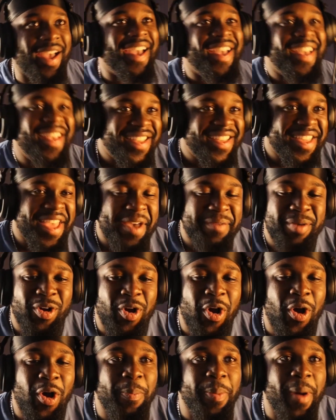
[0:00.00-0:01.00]
Yeah, but
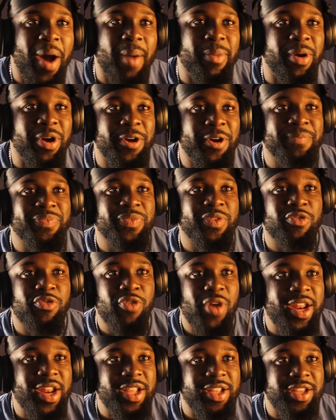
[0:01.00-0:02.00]
Cole Palmer
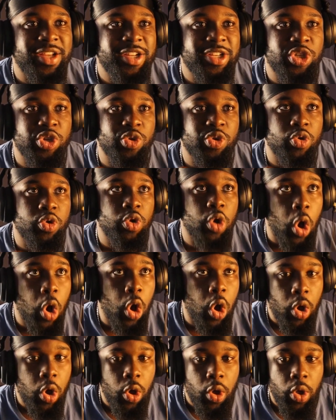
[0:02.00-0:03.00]
ready to
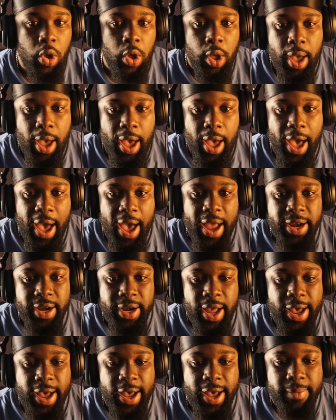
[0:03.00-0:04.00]
go, and
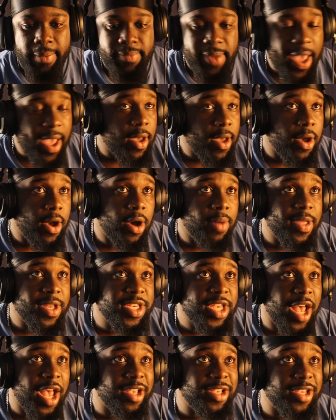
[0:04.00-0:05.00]
yeah, up the
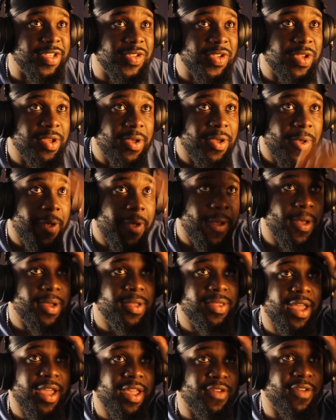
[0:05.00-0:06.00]
Chels.
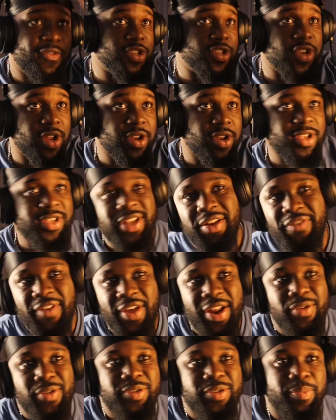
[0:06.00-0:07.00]
Thank you for joining us on the
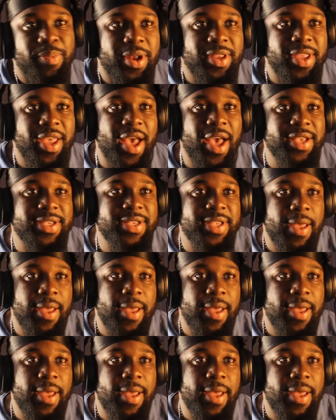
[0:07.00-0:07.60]
Finals Podcast.